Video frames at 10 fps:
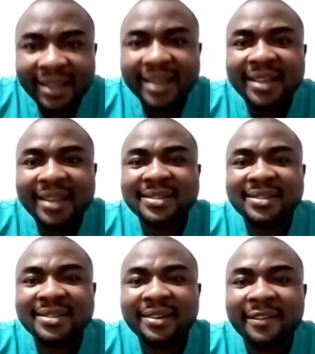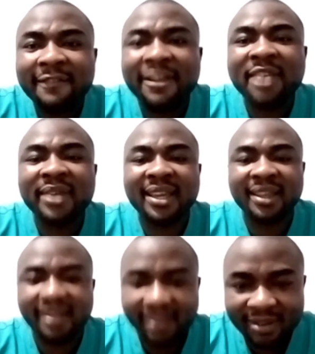is very
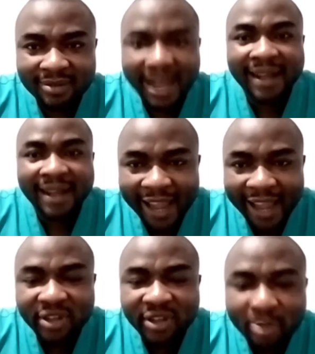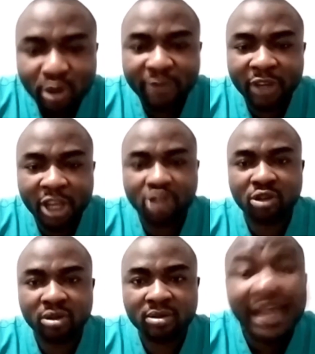key, and dietary
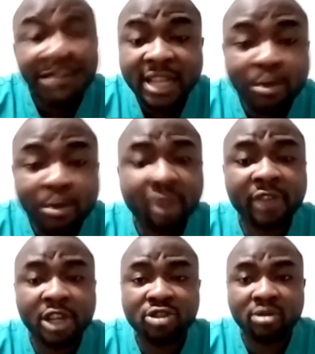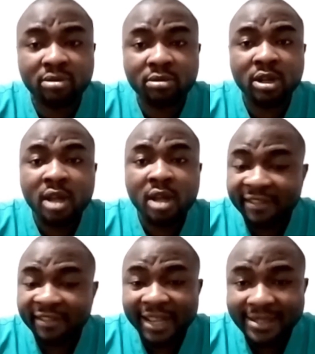modification, lifestyle modification.
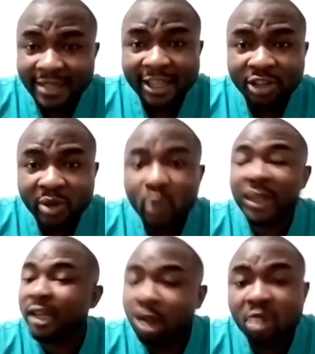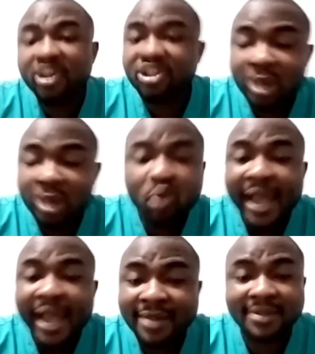If they are sedentary, we encourage
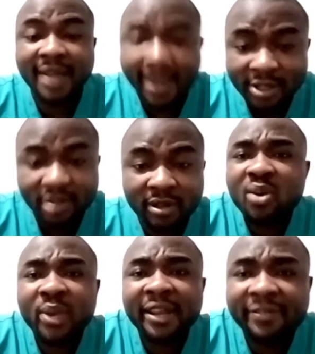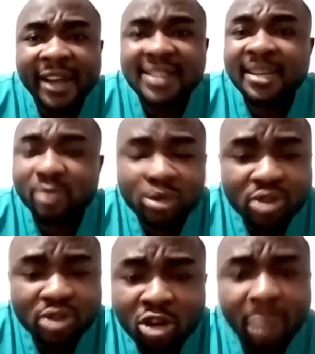regular exercise. We advise them
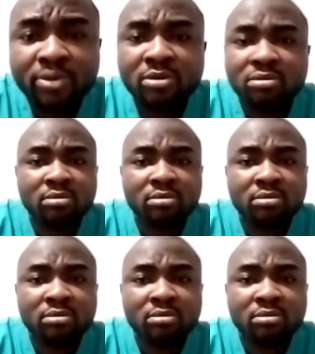to stop